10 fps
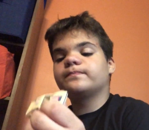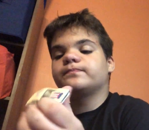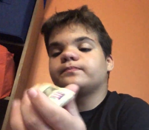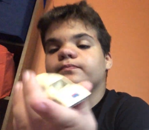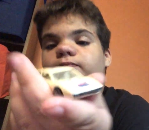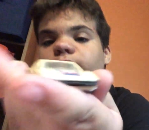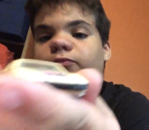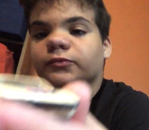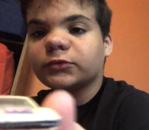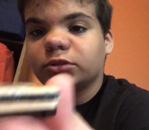
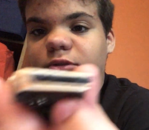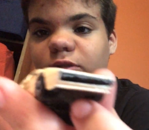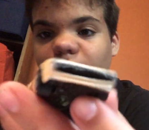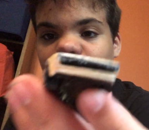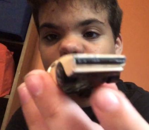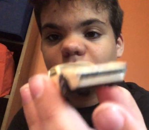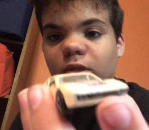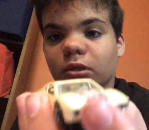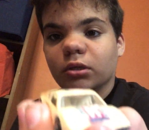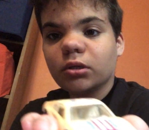
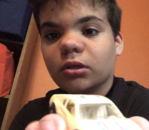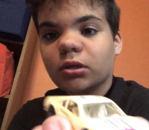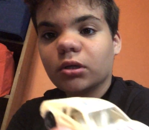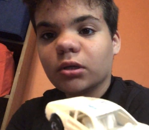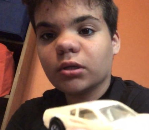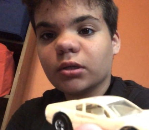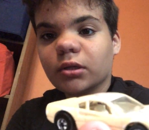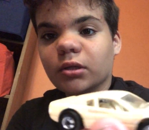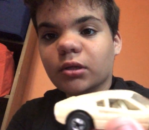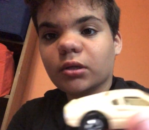
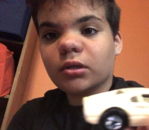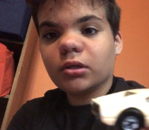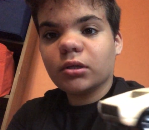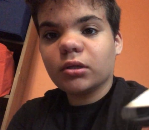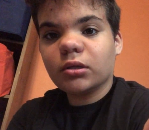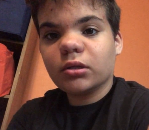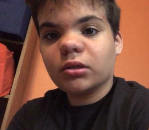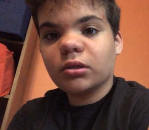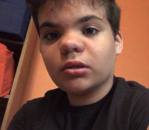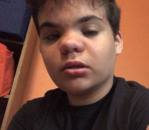
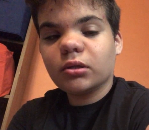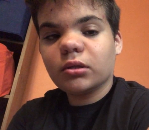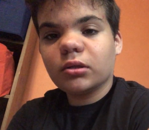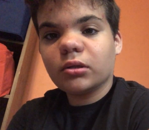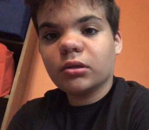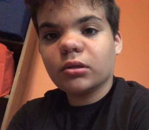(silence)